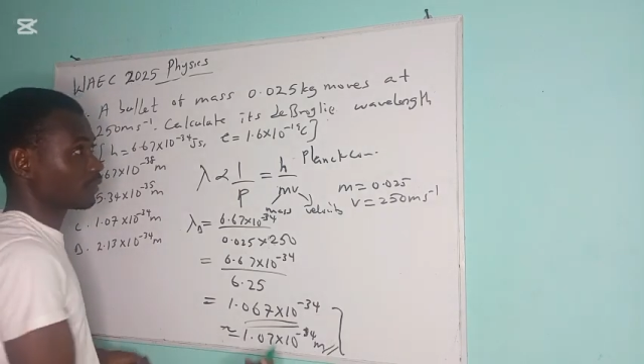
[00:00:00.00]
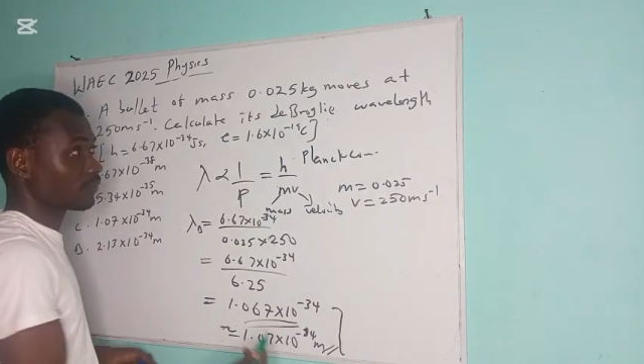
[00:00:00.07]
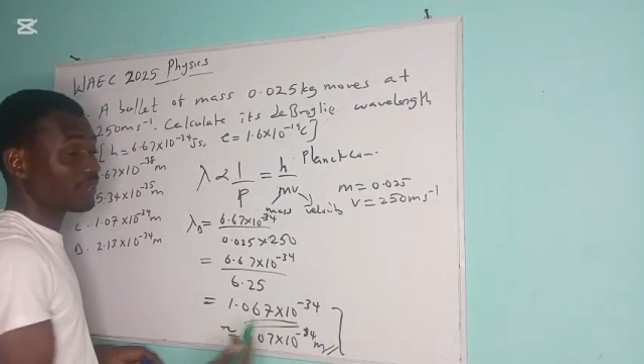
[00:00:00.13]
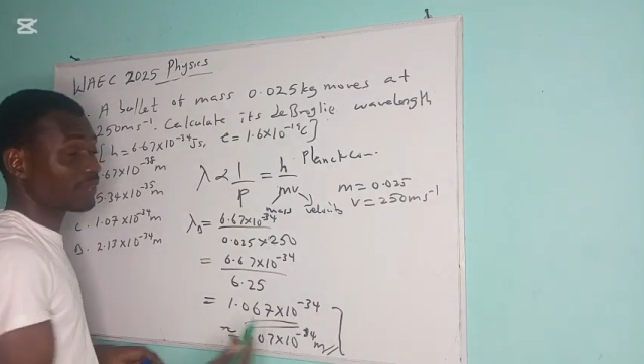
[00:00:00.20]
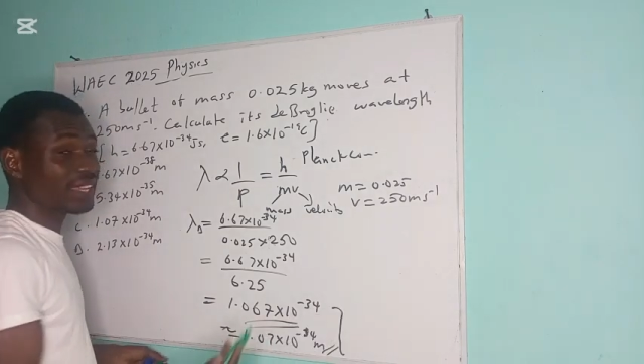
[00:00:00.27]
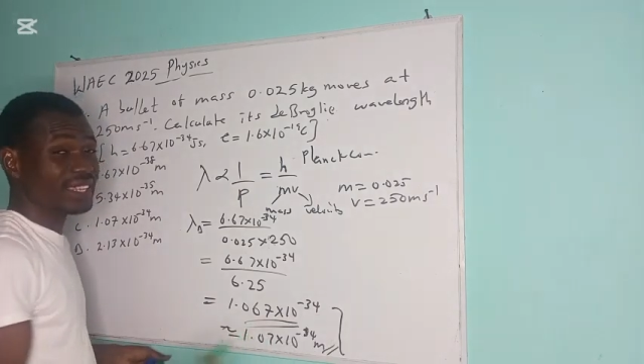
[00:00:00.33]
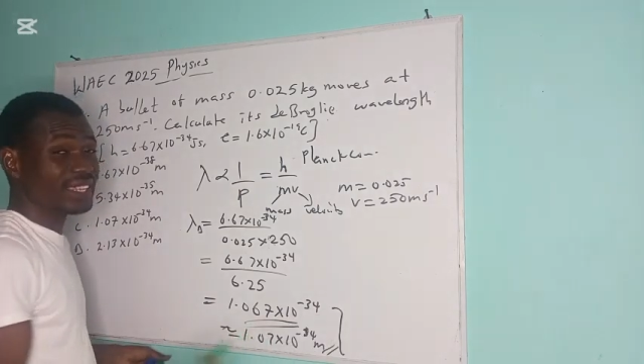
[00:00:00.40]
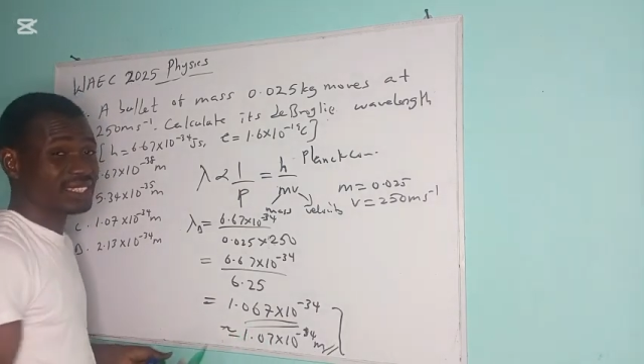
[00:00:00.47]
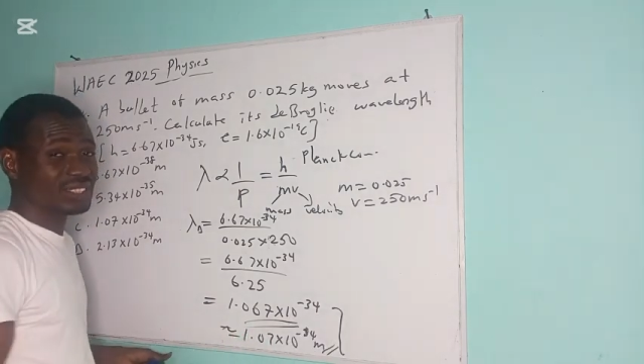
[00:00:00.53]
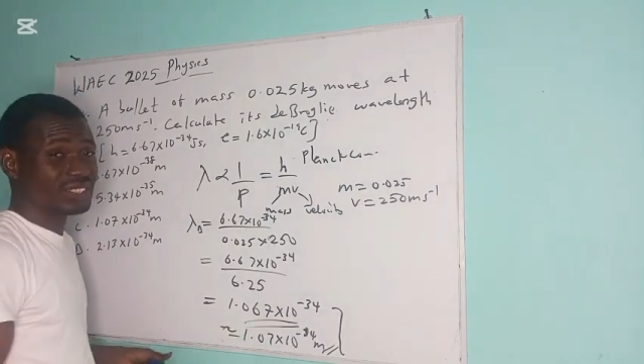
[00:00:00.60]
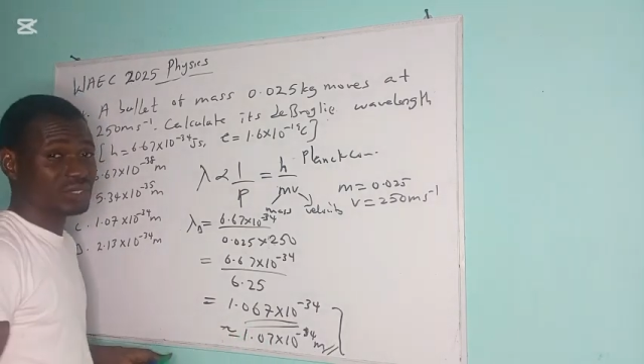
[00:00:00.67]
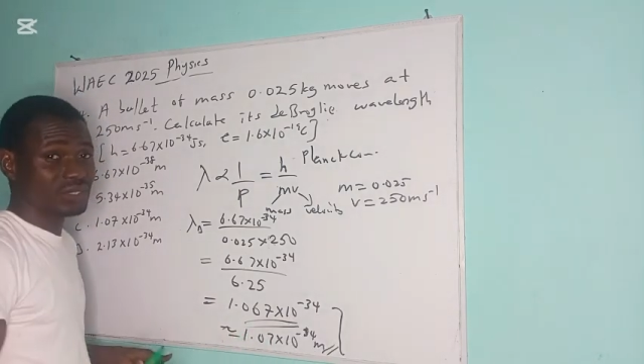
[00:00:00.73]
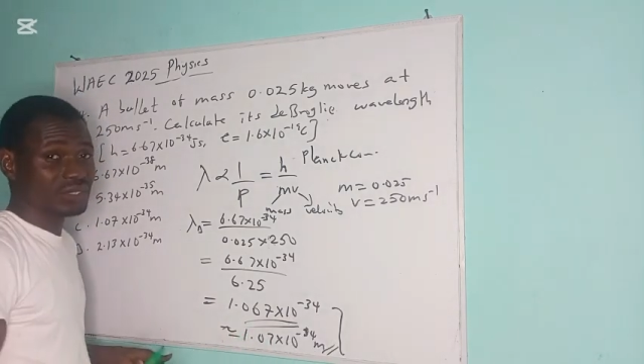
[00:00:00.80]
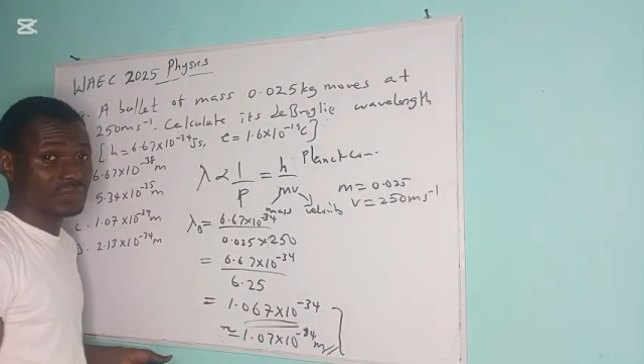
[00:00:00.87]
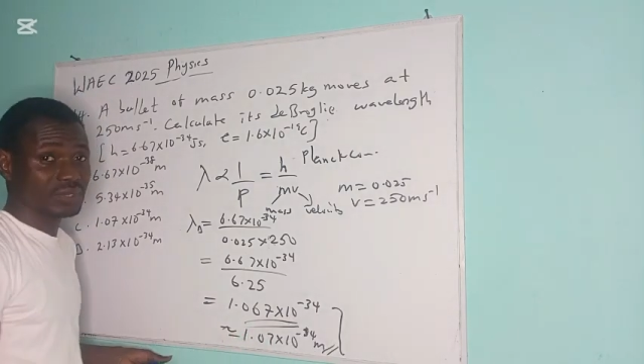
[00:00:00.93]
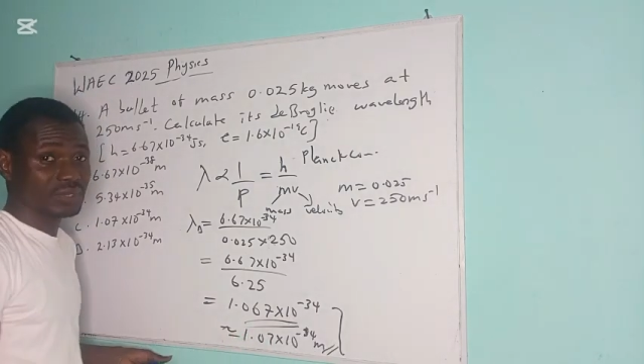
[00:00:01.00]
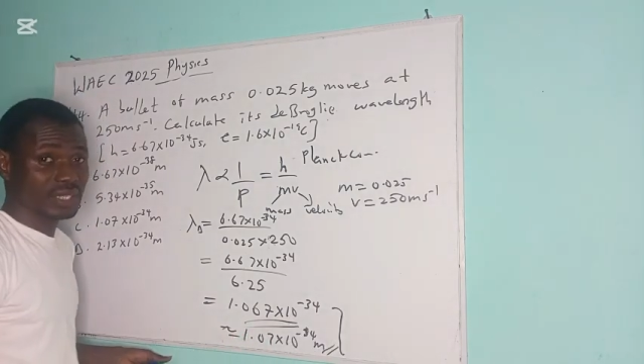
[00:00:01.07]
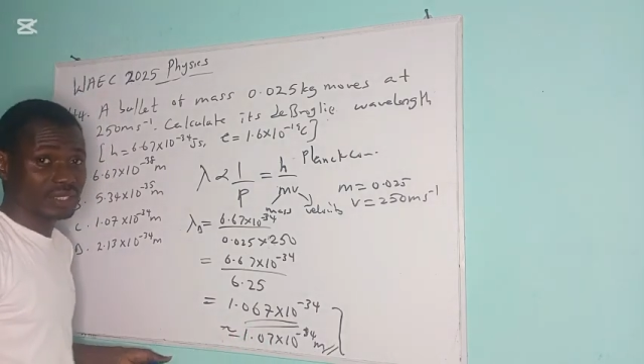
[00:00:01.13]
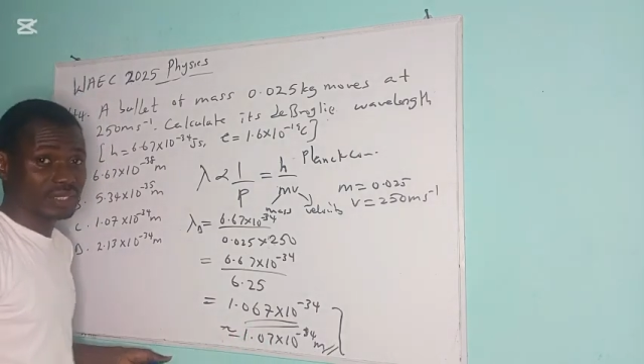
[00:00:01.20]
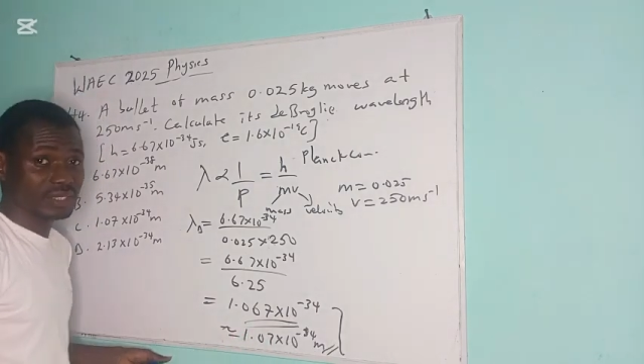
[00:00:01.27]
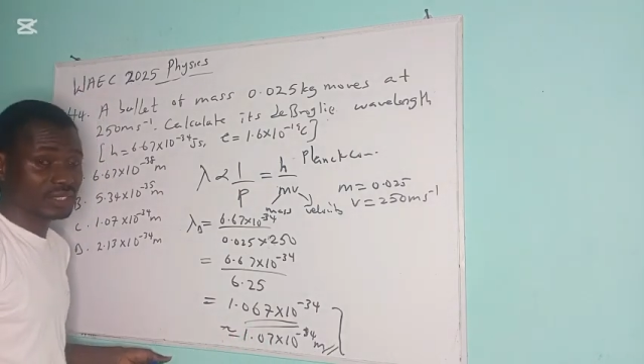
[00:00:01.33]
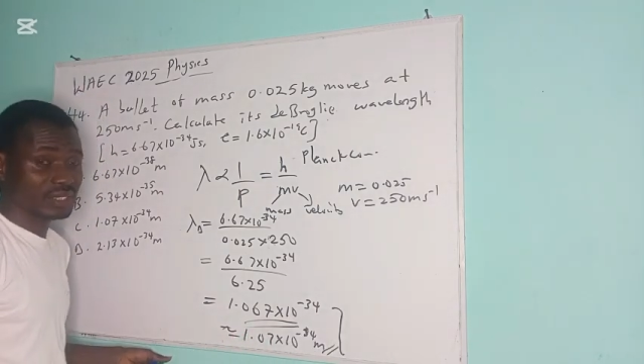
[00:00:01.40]
find its
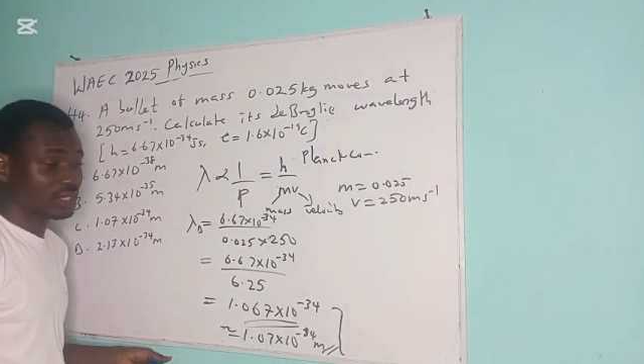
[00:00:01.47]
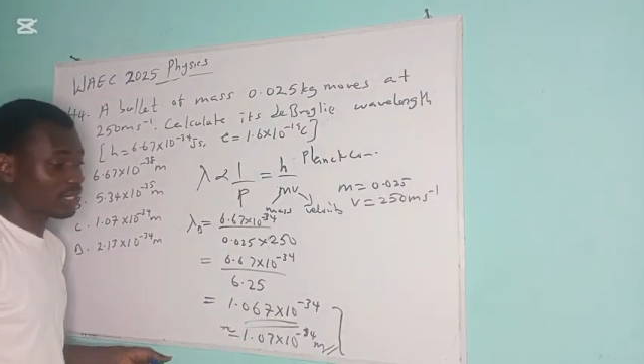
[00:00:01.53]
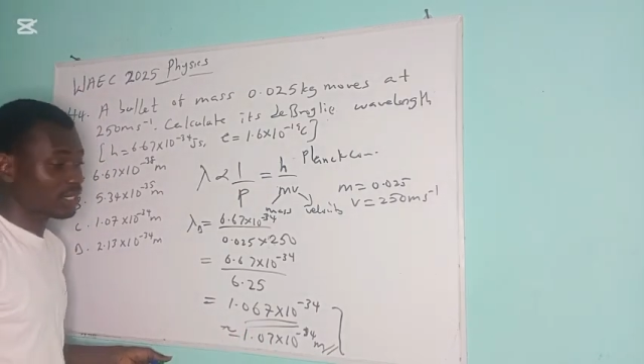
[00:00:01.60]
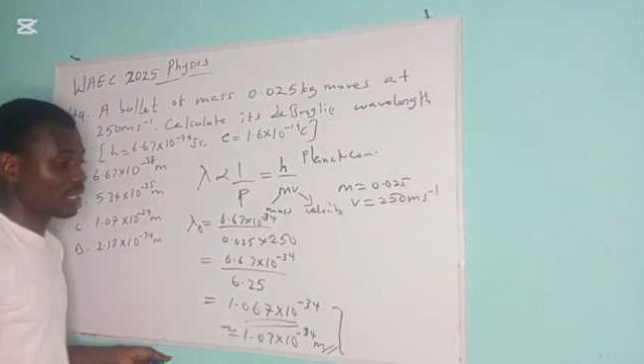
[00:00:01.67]
usefulness